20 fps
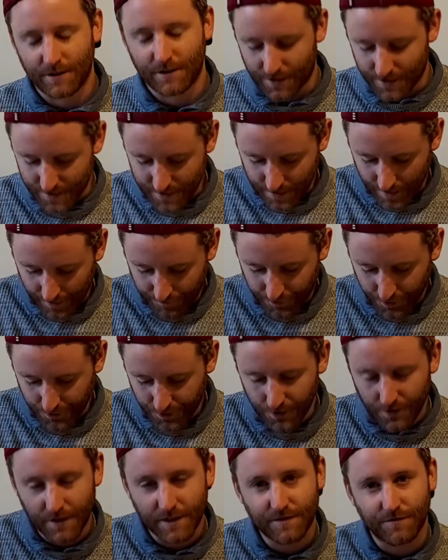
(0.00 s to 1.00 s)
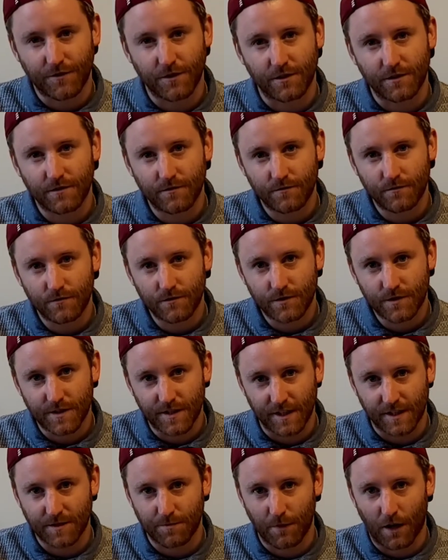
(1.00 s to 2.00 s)
So if you do this for
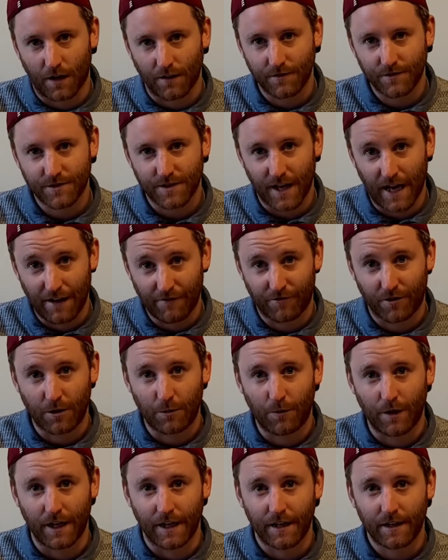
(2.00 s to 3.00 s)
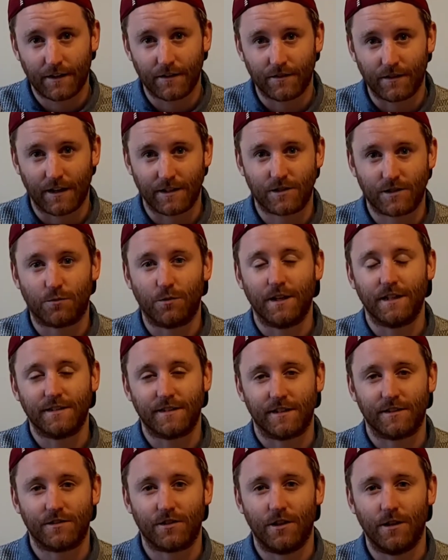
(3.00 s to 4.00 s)
6 months every week, that's
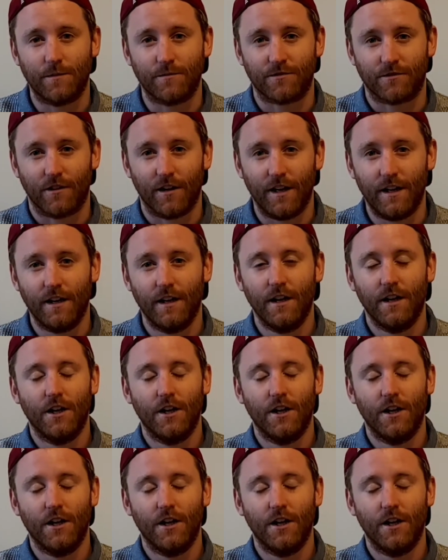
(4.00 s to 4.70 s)
26 times, right?